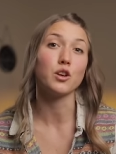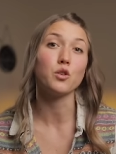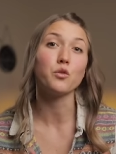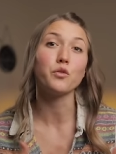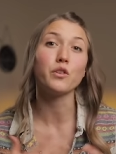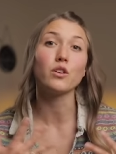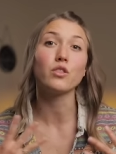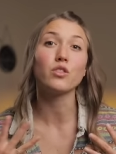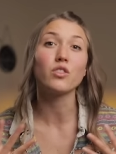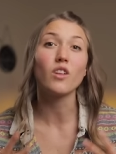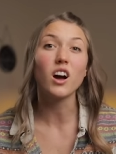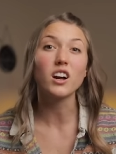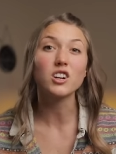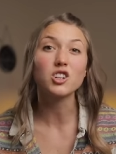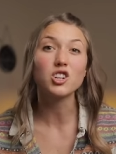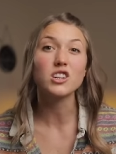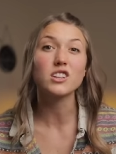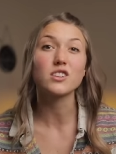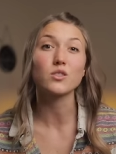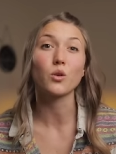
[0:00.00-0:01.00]
you feel
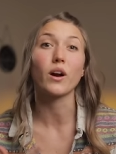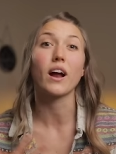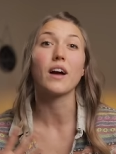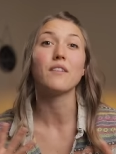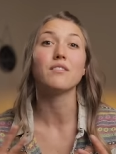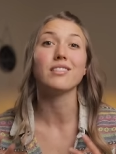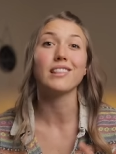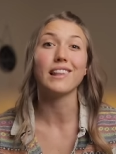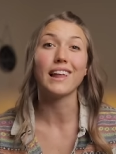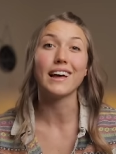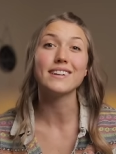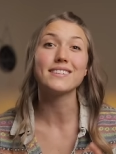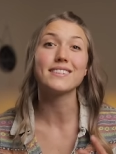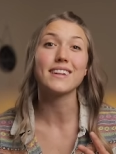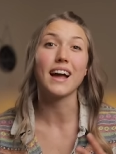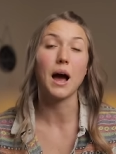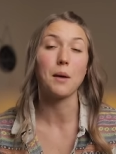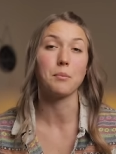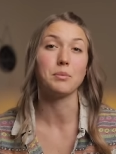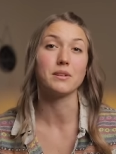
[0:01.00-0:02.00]
nauseous or have less
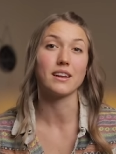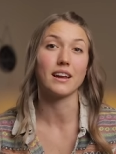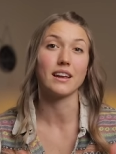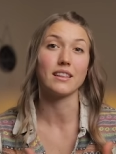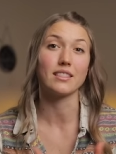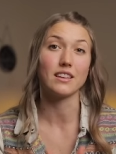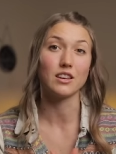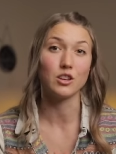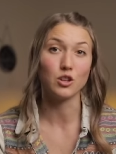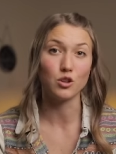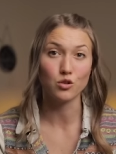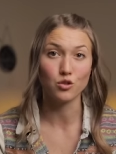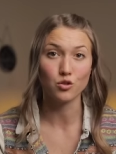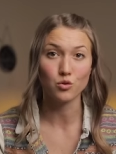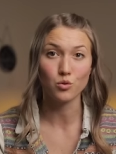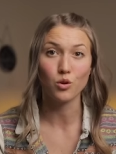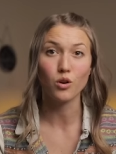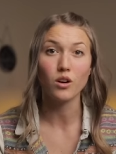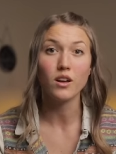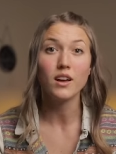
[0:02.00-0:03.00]
appetite than
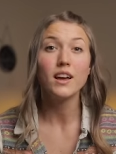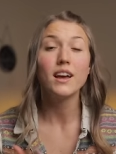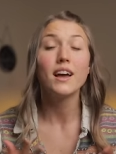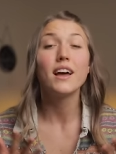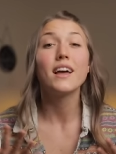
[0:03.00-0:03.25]
usual.